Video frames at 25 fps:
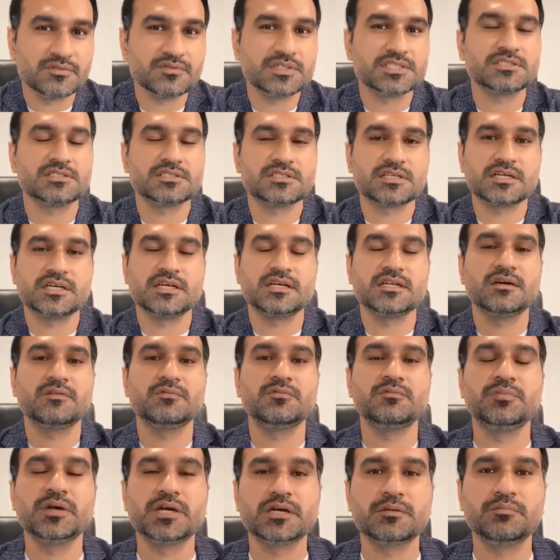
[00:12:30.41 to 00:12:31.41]
which is again a
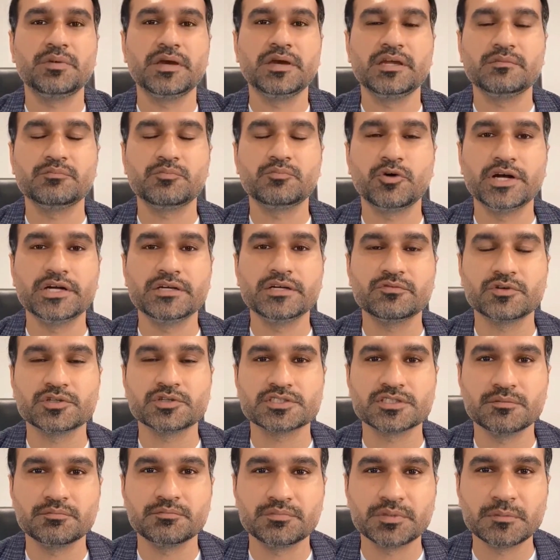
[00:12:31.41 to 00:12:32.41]
big pain point for
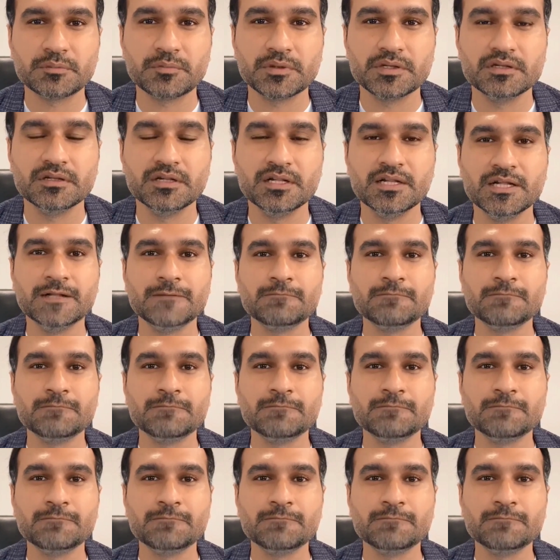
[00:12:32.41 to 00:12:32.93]
some people